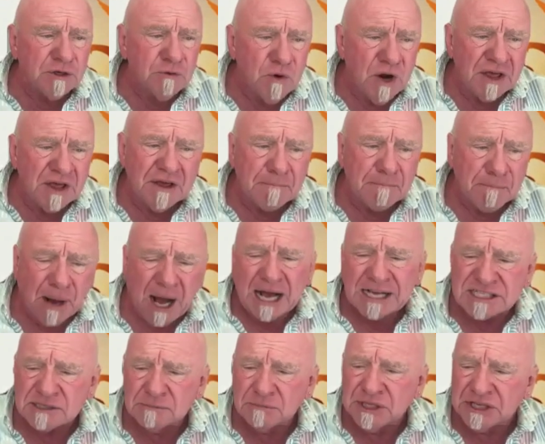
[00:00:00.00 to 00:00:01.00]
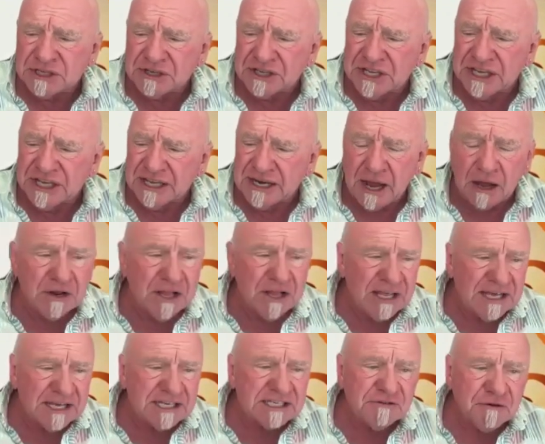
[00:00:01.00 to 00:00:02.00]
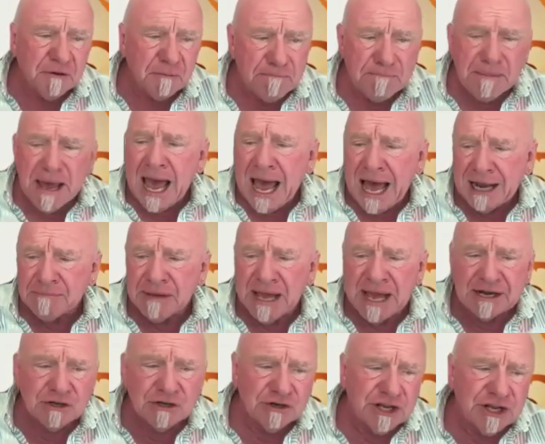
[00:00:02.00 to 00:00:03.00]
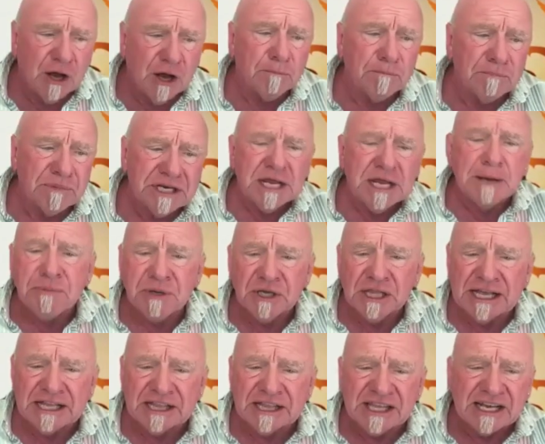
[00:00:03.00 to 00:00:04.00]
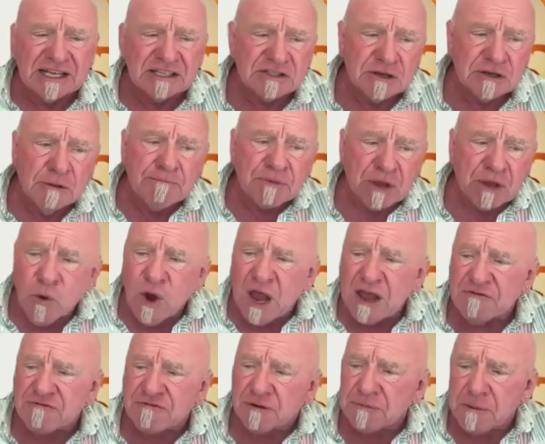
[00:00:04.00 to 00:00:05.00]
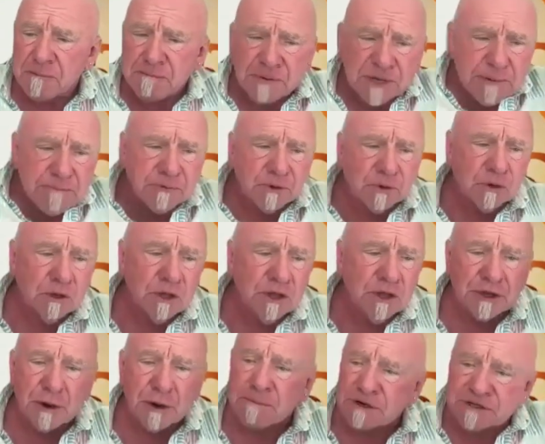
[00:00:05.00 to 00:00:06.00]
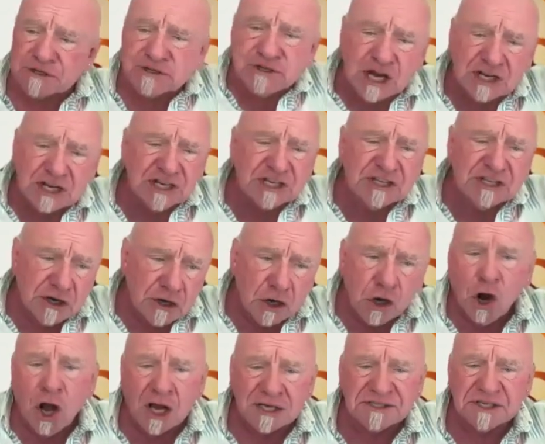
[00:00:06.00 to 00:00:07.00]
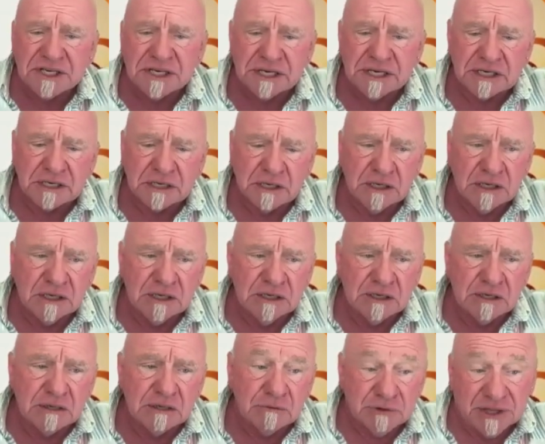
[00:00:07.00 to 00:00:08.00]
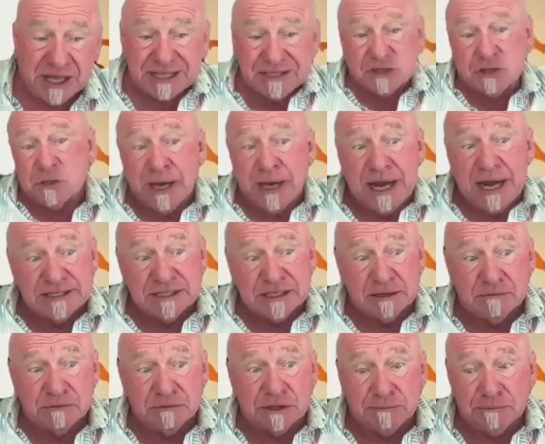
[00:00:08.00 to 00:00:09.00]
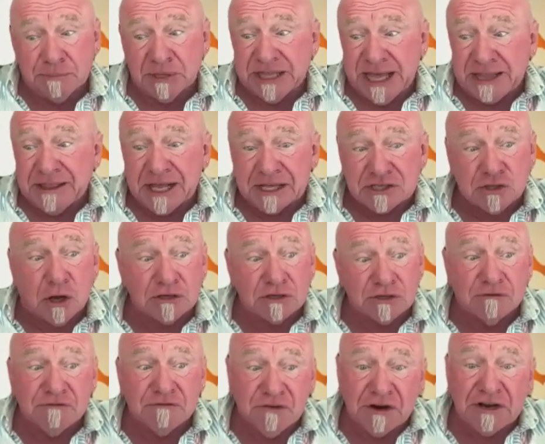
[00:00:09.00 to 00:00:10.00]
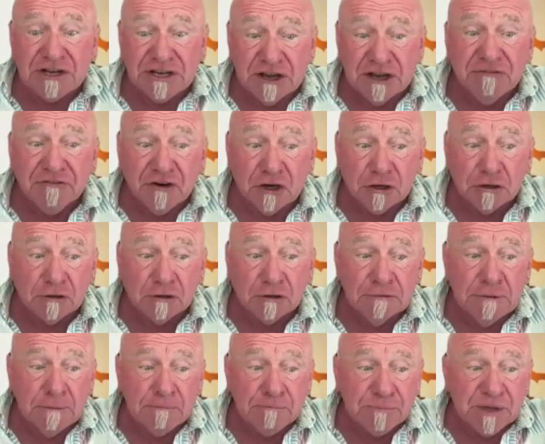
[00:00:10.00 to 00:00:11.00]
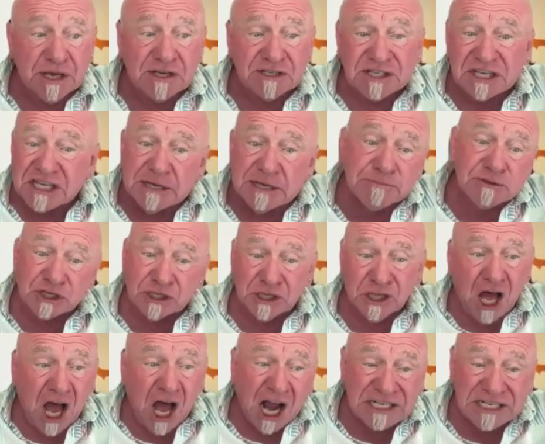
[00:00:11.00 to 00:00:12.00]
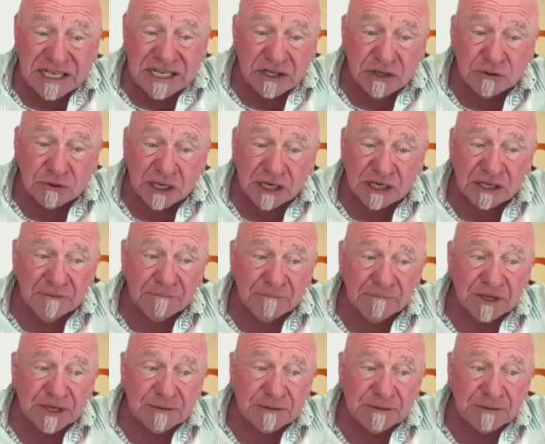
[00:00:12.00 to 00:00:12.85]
only way they possibly could get out is if a madman could help manipulate things away from the people they're projecting that are causing it. Well, that's crazy, and that's also very difficult because it keeps you locked into it.